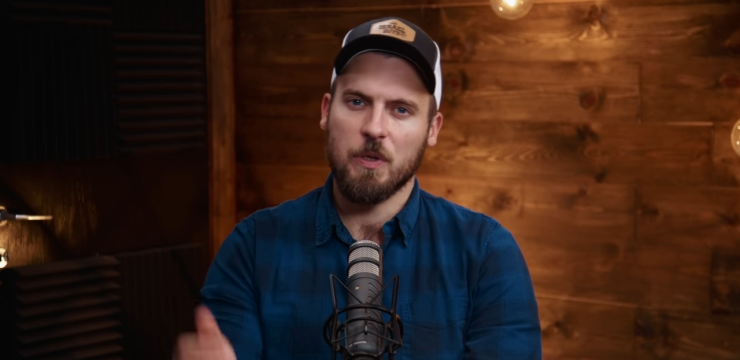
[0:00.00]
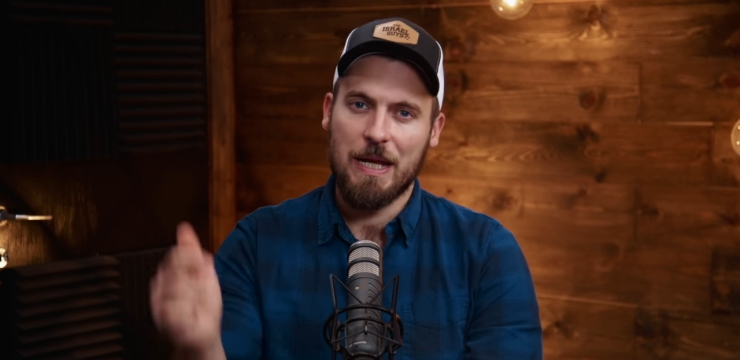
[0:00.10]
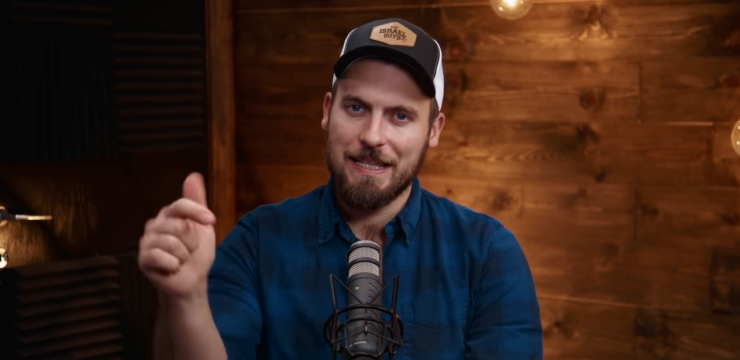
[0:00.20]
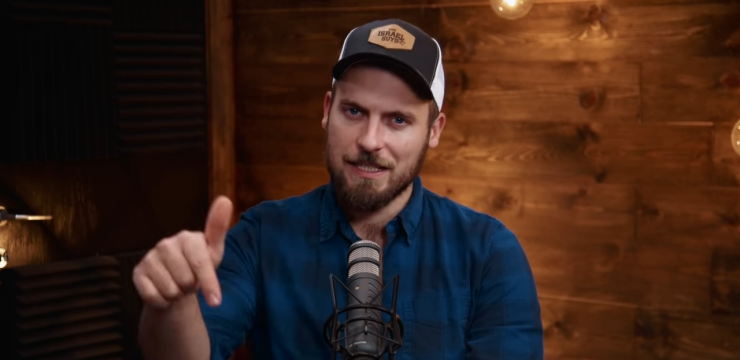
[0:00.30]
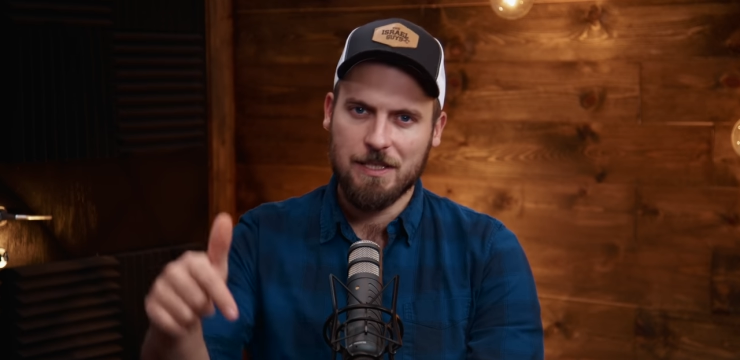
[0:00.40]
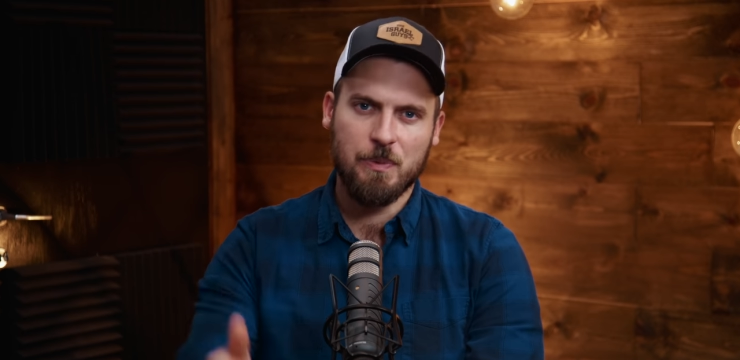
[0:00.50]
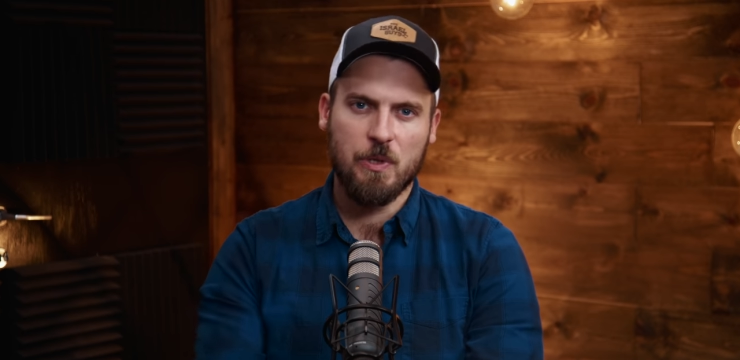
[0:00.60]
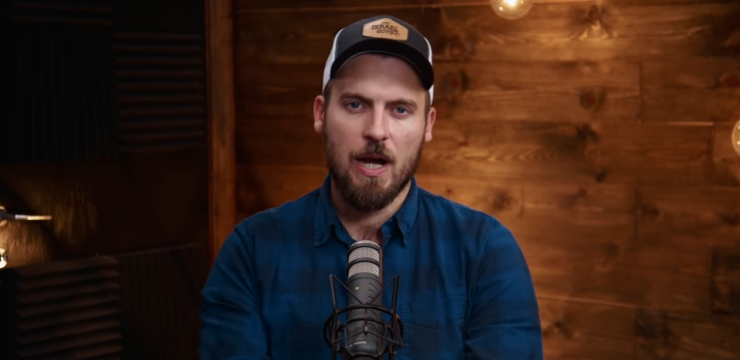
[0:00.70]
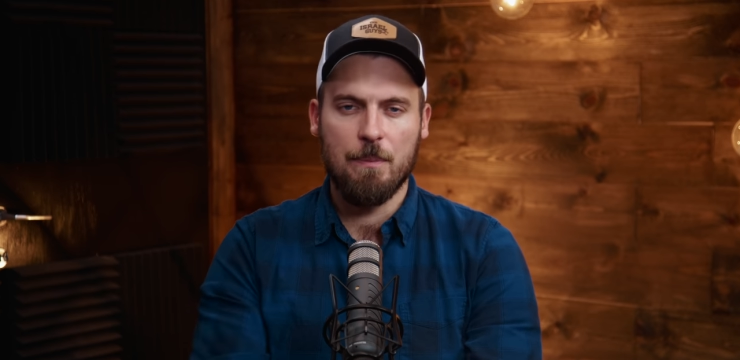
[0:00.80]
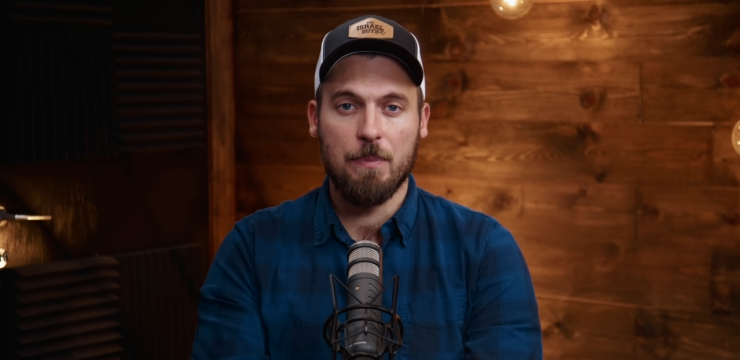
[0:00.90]
So hit the
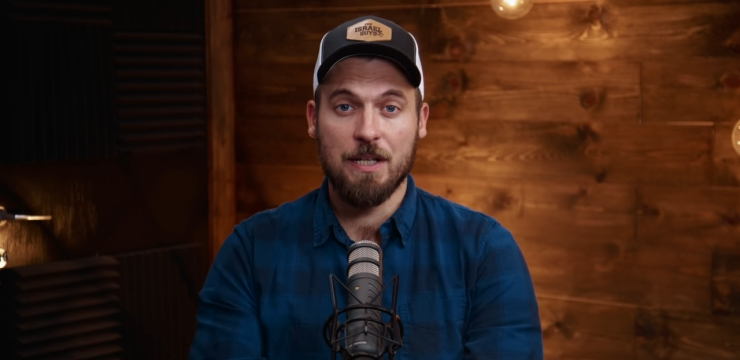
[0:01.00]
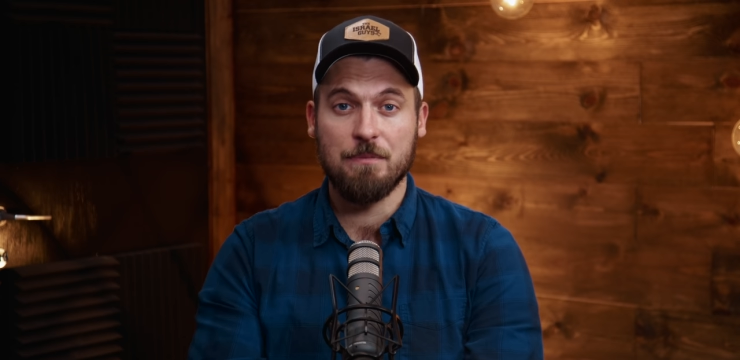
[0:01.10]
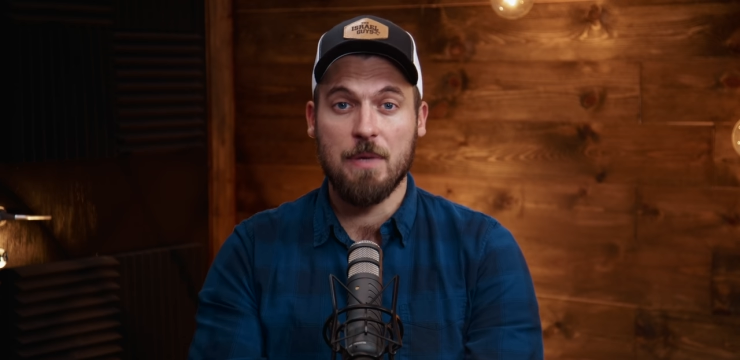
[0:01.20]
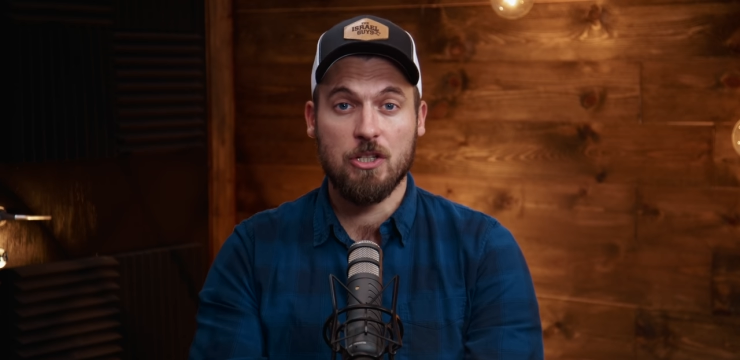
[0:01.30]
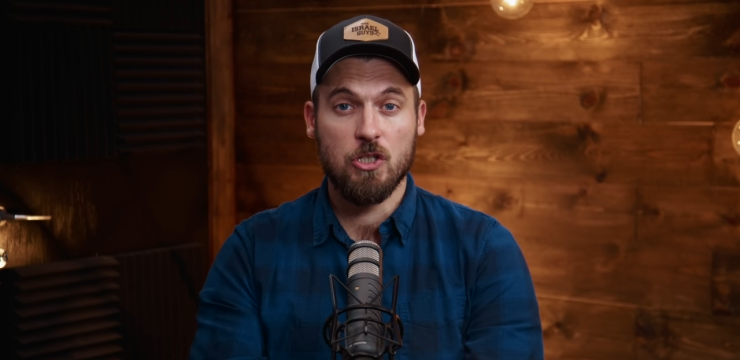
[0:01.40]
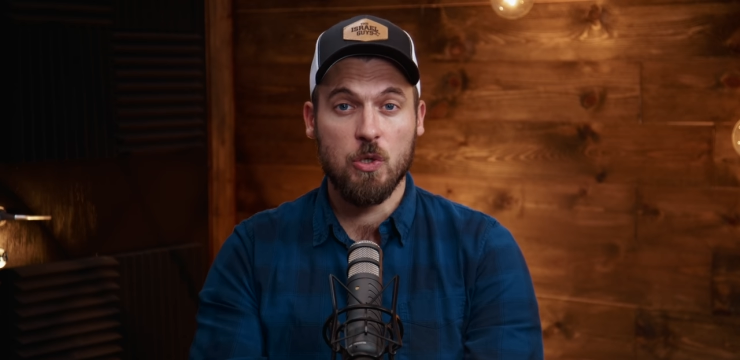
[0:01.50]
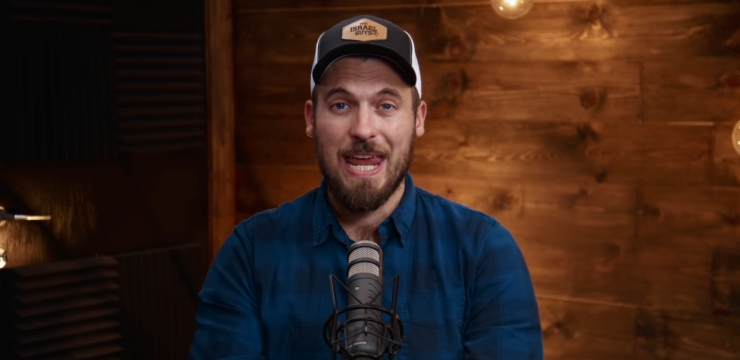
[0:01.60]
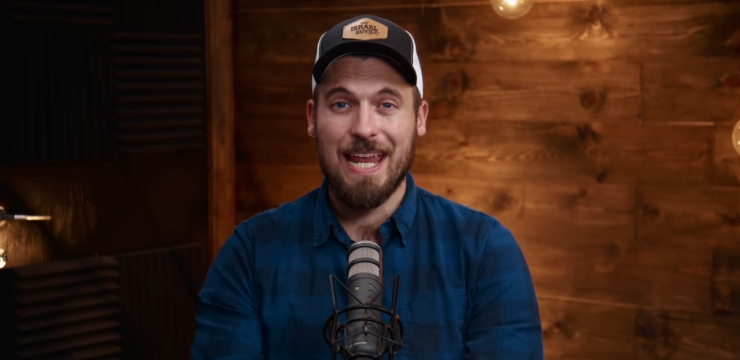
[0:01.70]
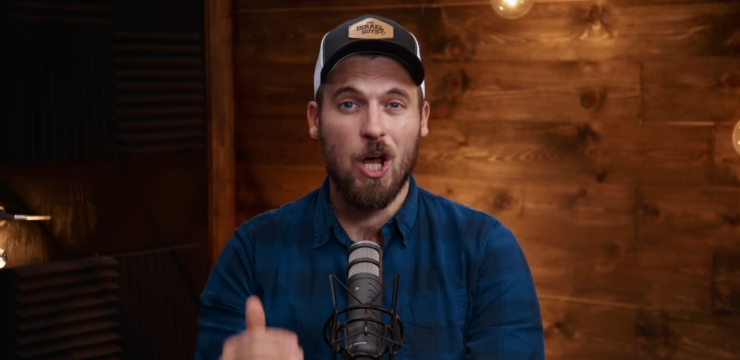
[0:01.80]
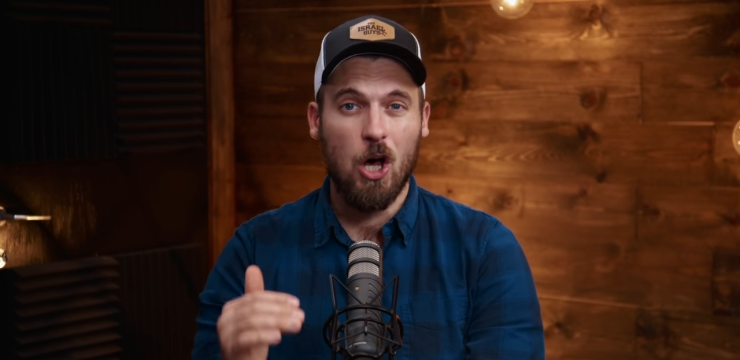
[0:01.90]
subscribe button. Make sure you hit